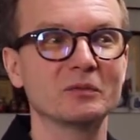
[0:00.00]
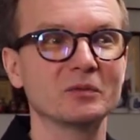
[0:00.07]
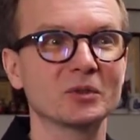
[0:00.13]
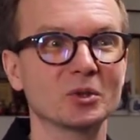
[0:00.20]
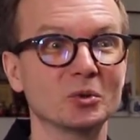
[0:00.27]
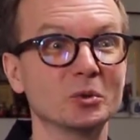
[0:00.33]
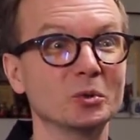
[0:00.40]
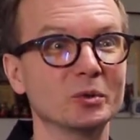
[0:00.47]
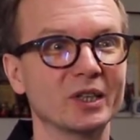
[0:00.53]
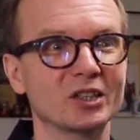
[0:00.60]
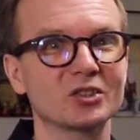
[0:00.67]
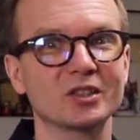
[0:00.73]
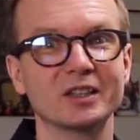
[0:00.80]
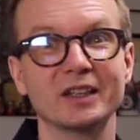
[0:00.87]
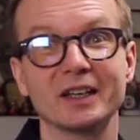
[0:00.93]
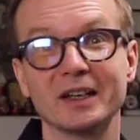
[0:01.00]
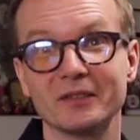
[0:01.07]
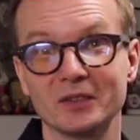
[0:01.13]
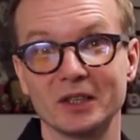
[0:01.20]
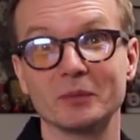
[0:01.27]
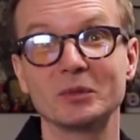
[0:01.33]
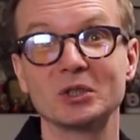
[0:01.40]
so you actually
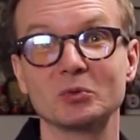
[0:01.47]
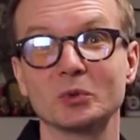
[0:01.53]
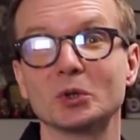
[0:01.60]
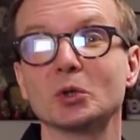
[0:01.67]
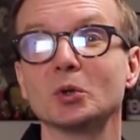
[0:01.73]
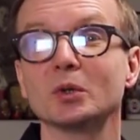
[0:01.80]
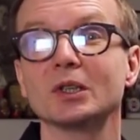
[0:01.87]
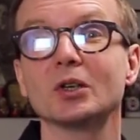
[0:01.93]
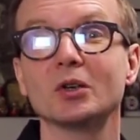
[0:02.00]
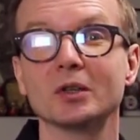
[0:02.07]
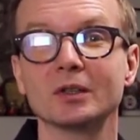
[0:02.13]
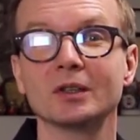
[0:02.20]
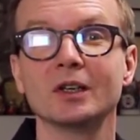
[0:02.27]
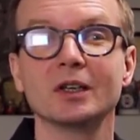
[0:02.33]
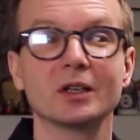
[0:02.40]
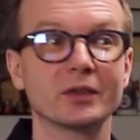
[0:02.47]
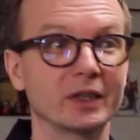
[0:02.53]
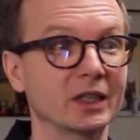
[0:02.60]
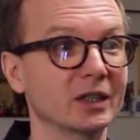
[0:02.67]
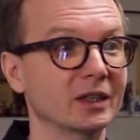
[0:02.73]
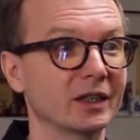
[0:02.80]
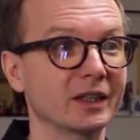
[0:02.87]
have them as we go along,
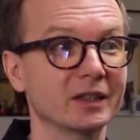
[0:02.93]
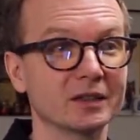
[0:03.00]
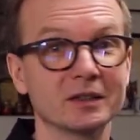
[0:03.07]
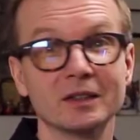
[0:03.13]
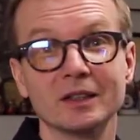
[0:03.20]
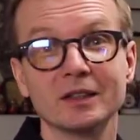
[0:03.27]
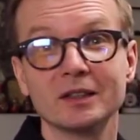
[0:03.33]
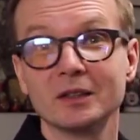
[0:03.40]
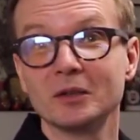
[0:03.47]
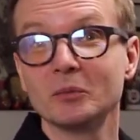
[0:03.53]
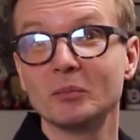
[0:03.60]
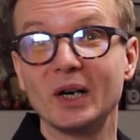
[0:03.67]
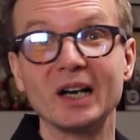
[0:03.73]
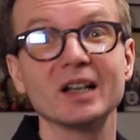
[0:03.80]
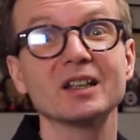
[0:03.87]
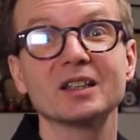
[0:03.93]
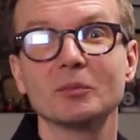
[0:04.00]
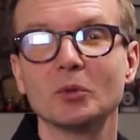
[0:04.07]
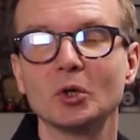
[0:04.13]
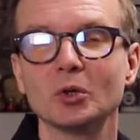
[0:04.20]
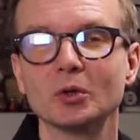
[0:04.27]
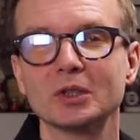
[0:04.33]
rather than pile
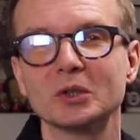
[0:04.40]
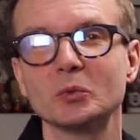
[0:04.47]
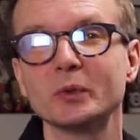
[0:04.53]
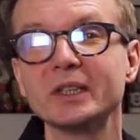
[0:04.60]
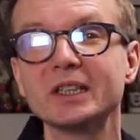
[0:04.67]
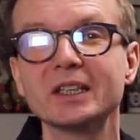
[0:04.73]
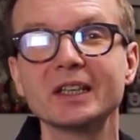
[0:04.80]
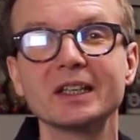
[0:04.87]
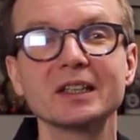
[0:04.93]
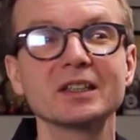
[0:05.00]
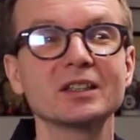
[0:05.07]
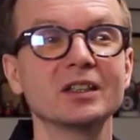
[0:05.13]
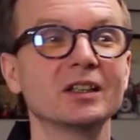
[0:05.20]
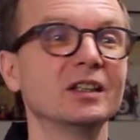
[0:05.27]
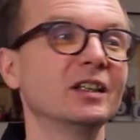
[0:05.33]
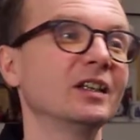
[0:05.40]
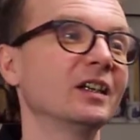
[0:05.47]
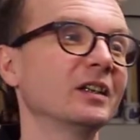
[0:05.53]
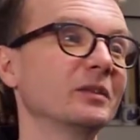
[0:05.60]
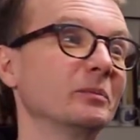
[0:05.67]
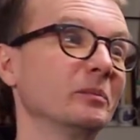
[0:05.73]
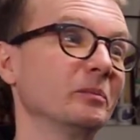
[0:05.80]
them all on the weekend,
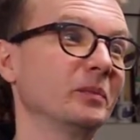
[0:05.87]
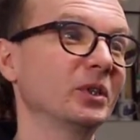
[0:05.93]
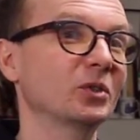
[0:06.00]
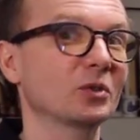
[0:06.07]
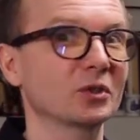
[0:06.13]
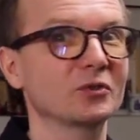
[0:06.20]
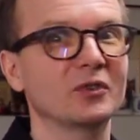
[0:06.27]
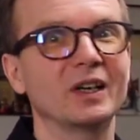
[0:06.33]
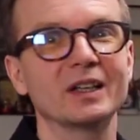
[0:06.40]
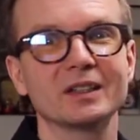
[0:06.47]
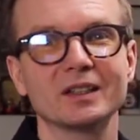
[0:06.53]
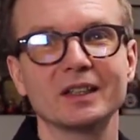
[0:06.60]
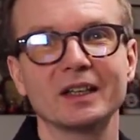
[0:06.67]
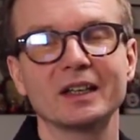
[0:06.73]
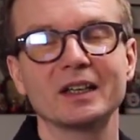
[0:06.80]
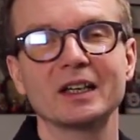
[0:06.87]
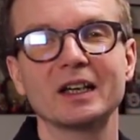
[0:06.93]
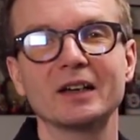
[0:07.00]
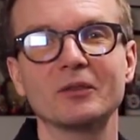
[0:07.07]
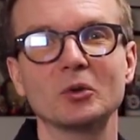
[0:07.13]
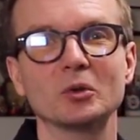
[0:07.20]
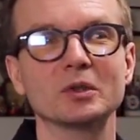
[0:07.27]
because finally I
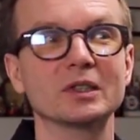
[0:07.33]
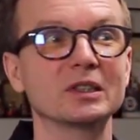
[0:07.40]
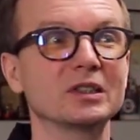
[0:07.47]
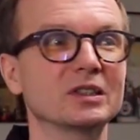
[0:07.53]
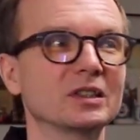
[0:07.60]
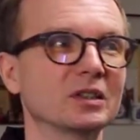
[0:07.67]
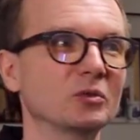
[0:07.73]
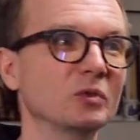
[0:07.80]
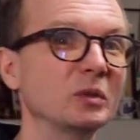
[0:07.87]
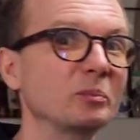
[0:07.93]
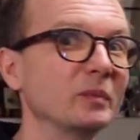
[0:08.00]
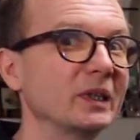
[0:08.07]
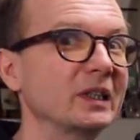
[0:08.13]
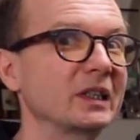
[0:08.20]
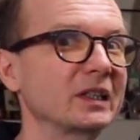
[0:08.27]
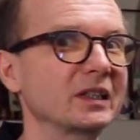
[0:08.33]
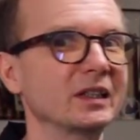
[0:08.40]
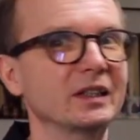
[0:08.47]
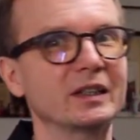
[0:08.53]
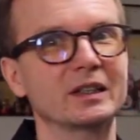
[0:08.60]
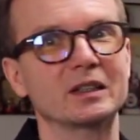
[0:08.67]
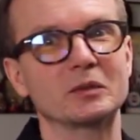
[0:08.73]
have all this equipment
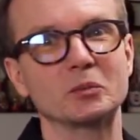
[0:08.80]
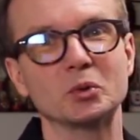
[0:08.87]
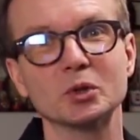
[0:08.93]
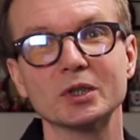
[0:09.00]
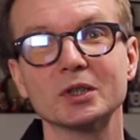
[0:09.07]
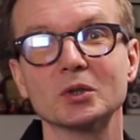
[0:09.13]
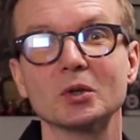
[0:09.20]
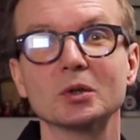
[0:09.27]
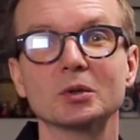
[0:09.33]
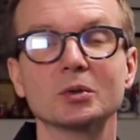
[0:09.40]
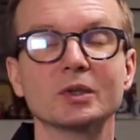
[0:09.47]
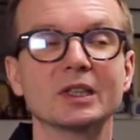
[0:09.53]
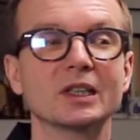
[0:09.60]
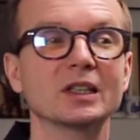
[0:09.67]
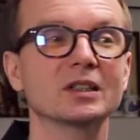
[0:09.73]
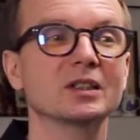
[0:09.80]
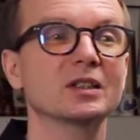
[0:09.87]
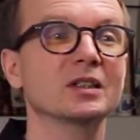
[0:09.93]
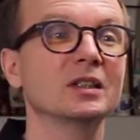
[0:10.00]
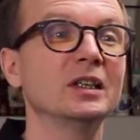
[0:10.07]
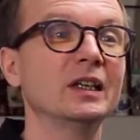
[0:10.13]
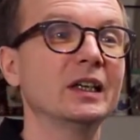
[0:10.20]
and I can put it all
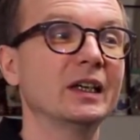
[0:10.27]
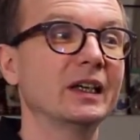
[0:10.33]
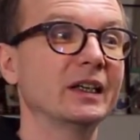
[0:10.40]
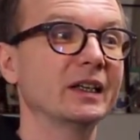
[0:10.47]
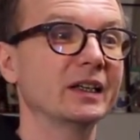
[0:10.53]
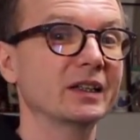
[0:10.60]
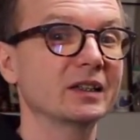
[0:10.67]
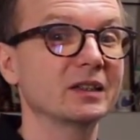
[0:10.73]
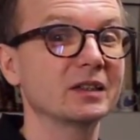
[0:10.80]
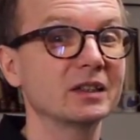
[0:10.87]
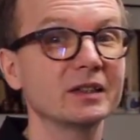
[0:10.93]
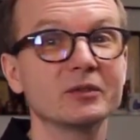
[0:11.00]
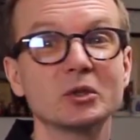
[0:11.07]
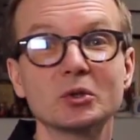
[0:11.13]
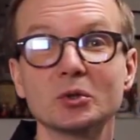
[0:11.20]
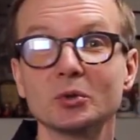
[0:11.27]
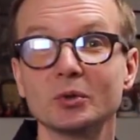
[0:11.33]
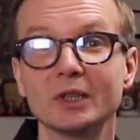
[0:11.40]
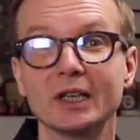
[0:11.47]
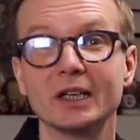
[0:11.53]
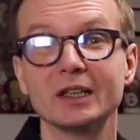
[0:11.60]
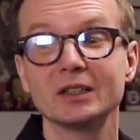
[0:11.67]
together and I can give it to
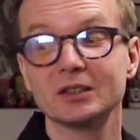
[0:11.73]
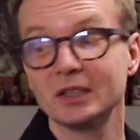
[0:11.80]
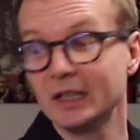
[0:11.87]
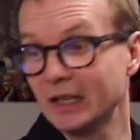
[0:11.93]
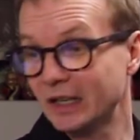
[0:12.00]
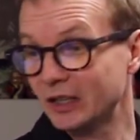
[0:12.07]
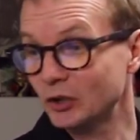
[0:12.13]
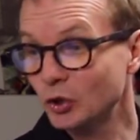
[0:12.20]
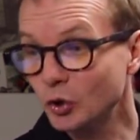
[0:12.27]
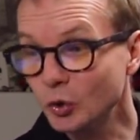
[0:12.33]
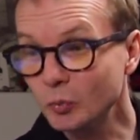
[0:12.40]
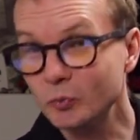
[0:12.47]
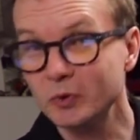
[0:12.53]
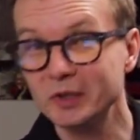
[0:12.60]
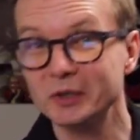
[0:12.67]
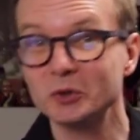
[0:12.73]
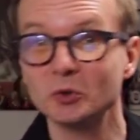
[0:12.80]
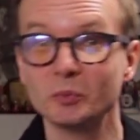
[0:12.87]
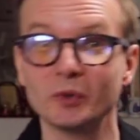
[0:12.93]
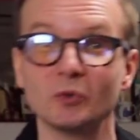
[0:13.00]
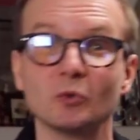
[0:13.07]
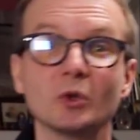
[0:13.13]
you guys, and hopefully
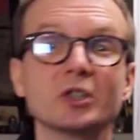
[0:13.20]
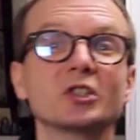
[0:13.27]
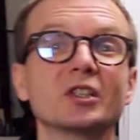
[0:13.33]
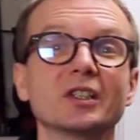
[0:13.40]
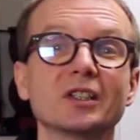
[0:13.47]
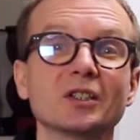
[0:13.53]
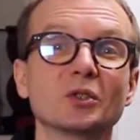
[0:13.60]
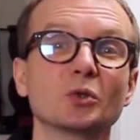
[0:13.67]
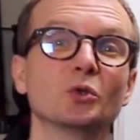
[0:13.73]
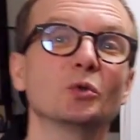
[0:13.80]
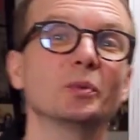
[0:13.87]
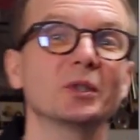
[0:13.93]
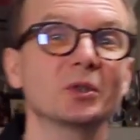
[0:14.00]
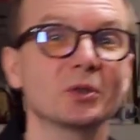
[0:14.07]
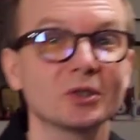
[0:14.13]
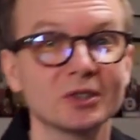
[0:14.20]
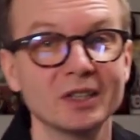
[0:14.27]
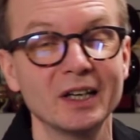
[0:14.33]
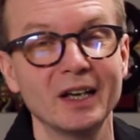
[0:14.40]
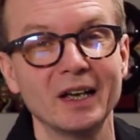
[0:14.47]
you'll be watching it too, because